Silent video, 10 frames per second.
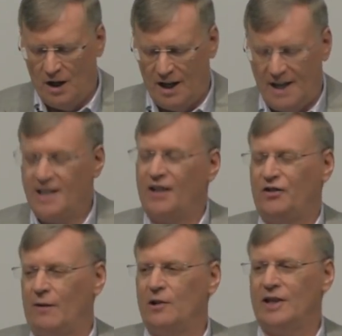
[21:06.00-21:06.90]
It
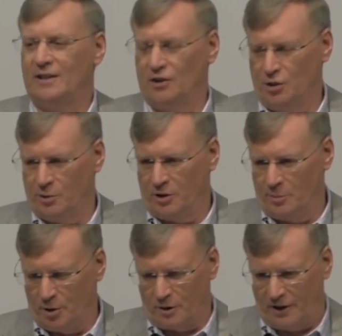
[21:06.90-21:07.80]
has everything to do with the
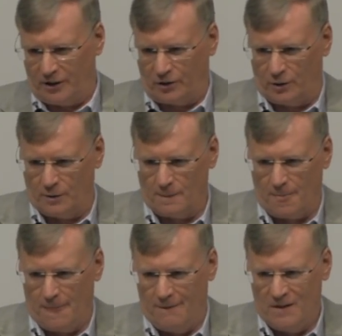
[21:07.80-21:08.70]
book of Esther,
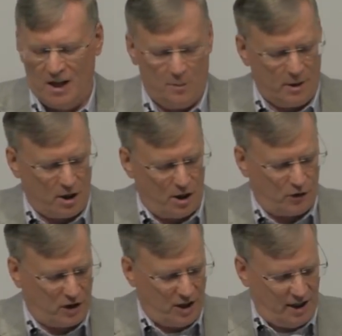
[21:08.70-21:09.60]

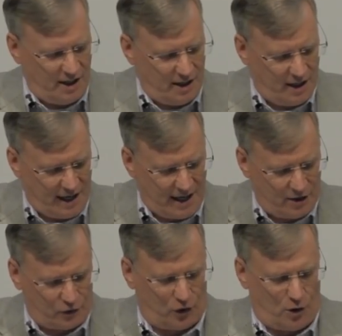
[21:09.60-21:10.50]
because King
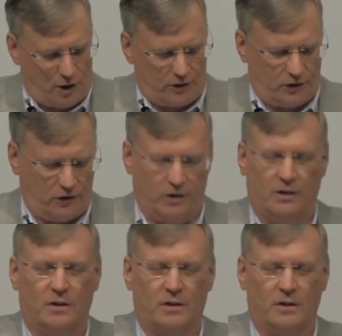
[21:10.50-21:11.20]
Ahasuerus,